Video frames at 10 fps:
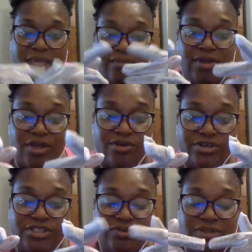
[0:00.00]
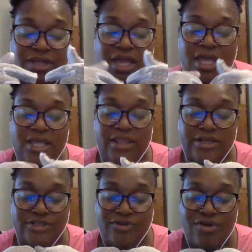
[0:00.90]
Give me your strength
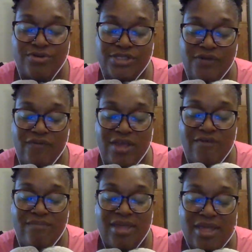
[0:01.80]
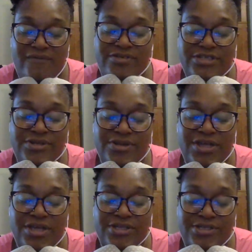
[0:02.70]
that you use to forgive me. Give it to
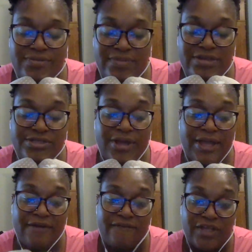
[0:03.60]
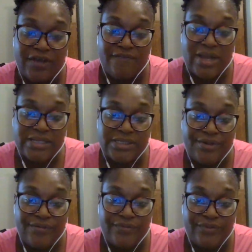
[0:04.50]
me so I can forgive
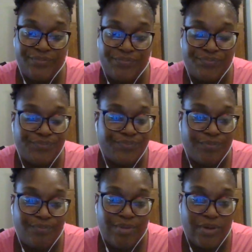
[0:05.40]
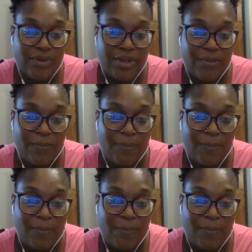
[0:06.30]
myself. Period.